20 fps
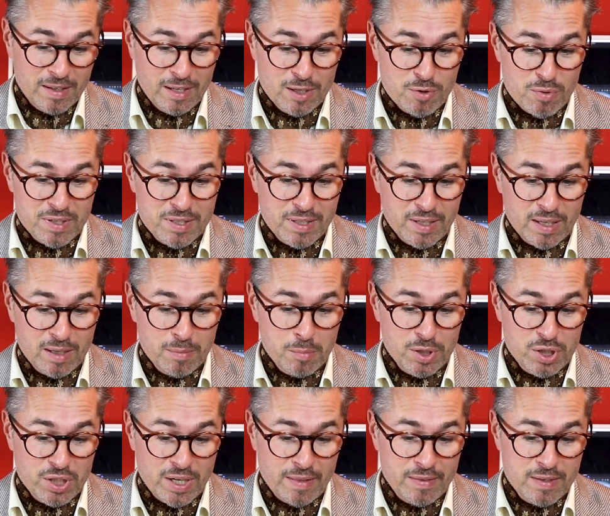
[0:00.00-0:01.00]
interesting
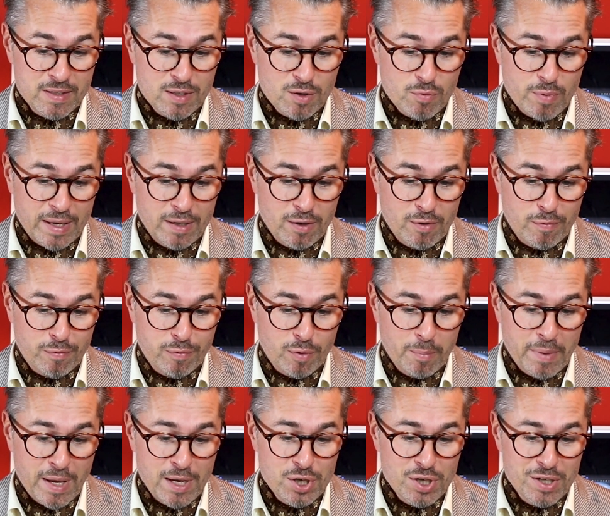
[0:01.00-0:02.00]
image and this great
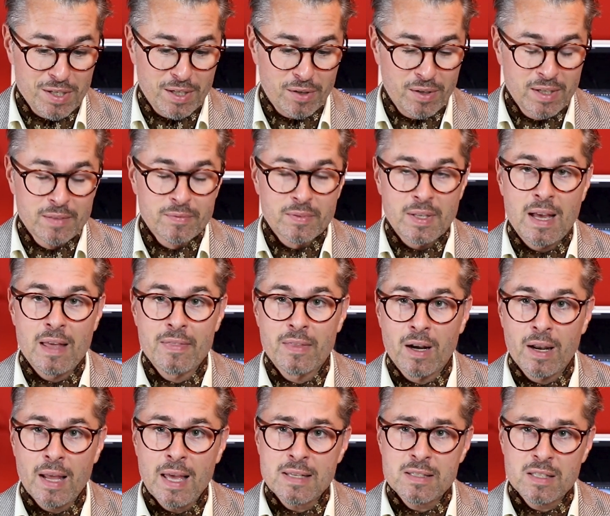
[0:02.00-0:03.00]
information here. And
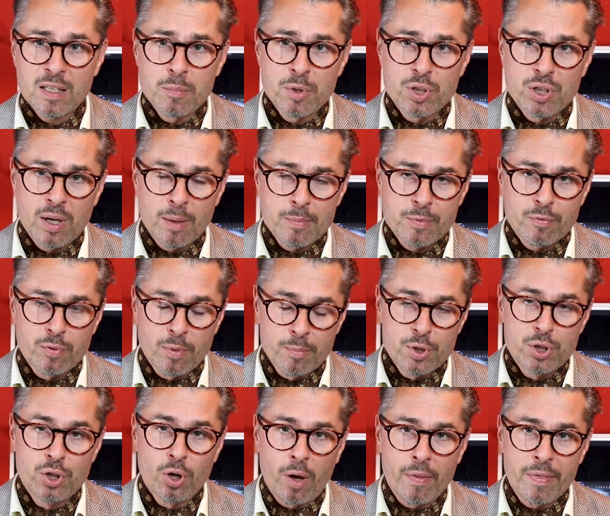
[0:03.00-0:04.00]
the last image comes
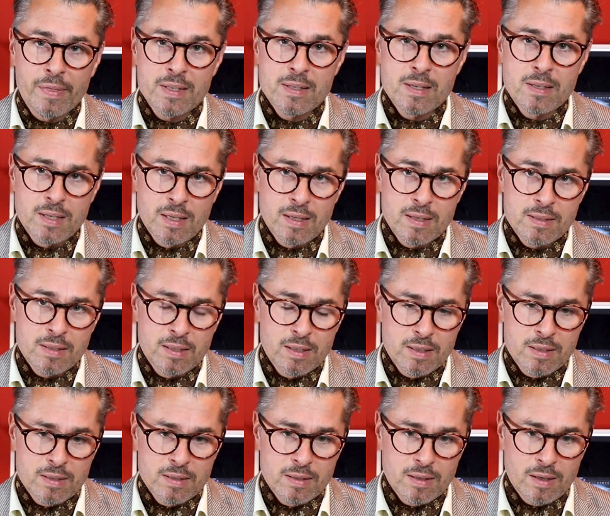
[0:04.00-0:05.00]
from John. This is
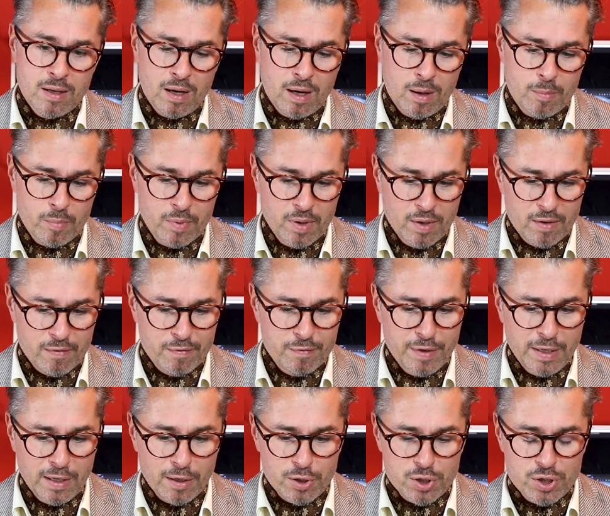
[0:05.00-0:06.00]
his
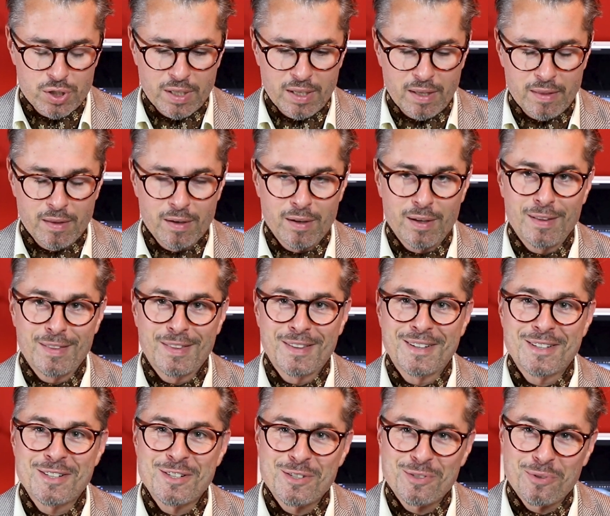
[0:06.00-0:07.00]
village in
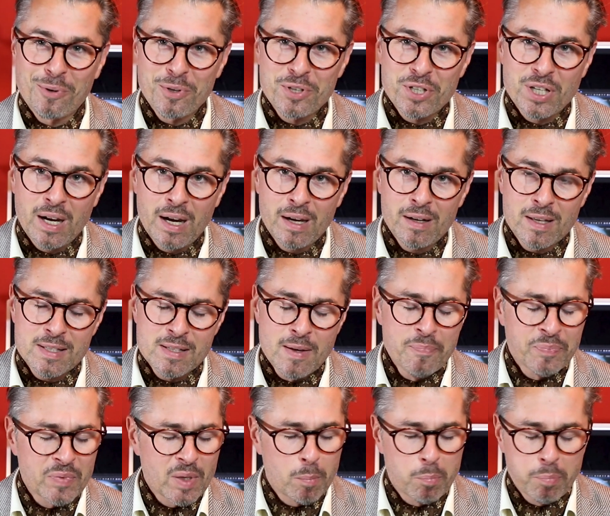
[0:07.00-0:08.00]
the Scottish Highlands.
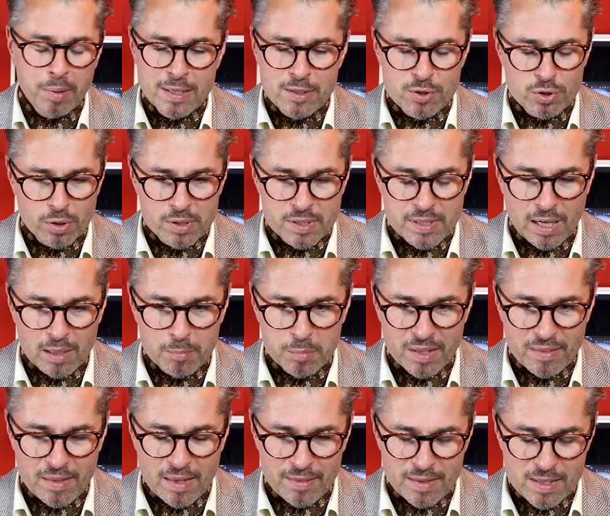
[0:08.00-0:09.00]
Please, John, tell
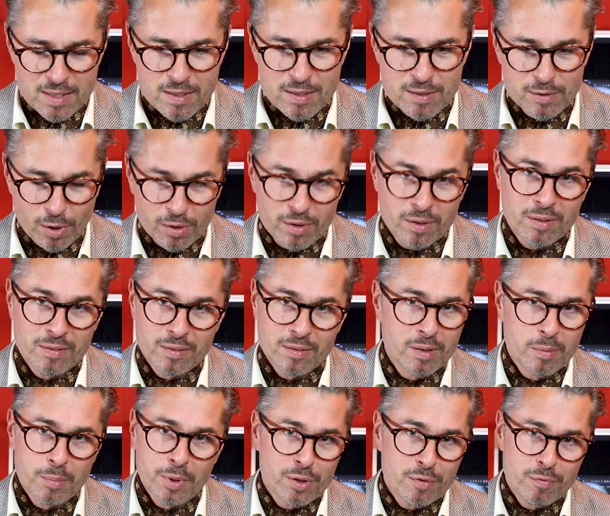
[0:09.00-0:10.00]
me that this is not an
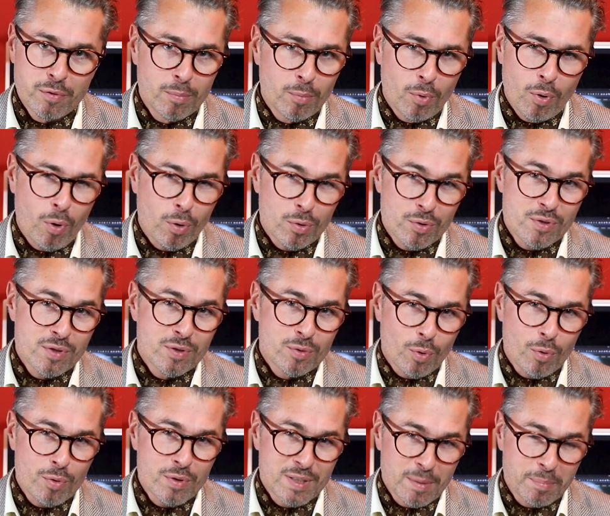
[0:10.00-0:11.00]
image from August
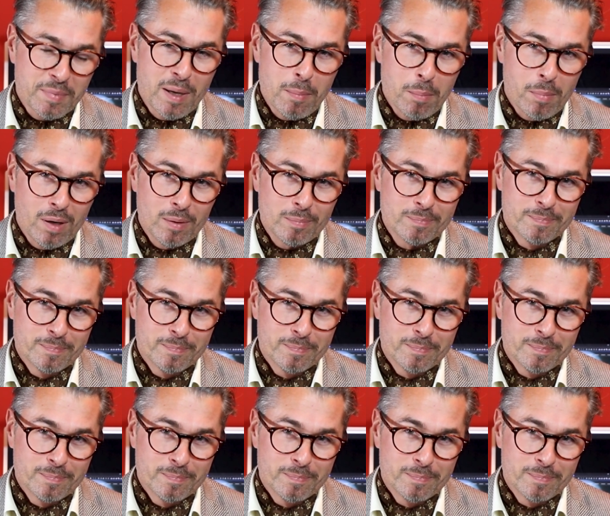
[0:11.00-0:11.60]
or September.